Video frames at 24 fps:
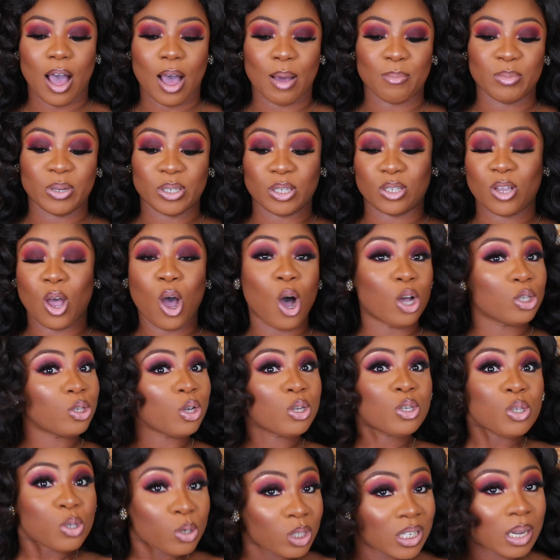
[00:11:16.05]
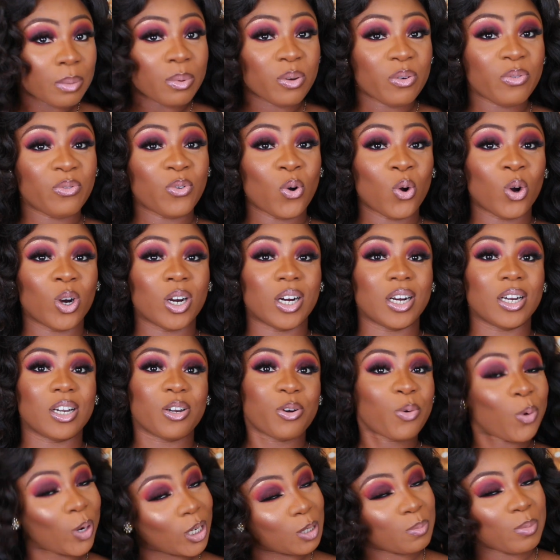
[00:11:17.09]
This is also suitable for
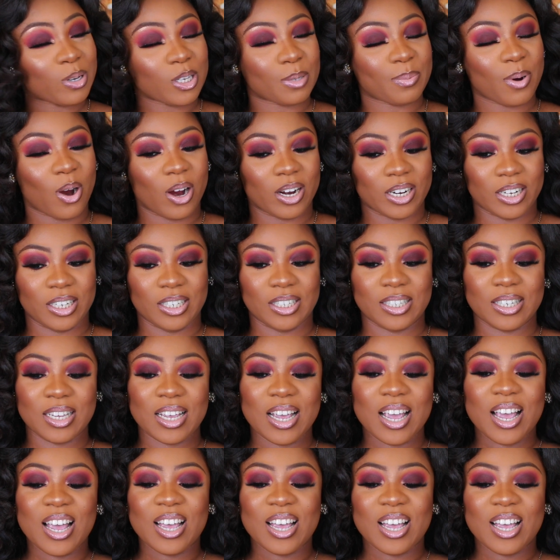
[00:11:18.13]
Christmas parties.